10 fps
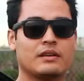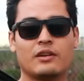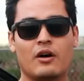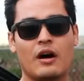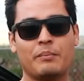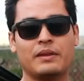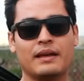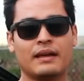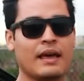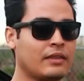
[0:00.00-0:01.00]
you know, up the
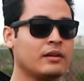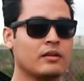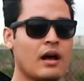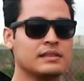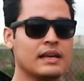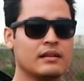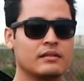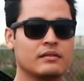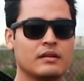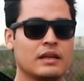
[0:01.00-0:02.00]
ethanol content,
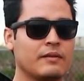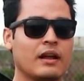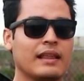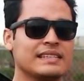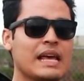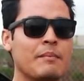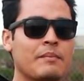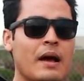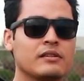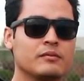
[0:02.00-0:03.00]
even on that same
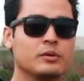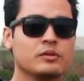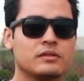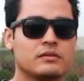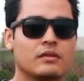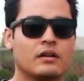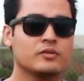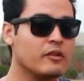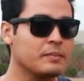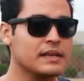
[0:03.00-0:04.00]
pound of boost on
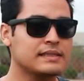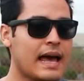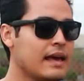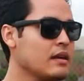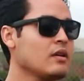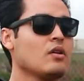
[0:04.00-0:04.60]
12 PSI,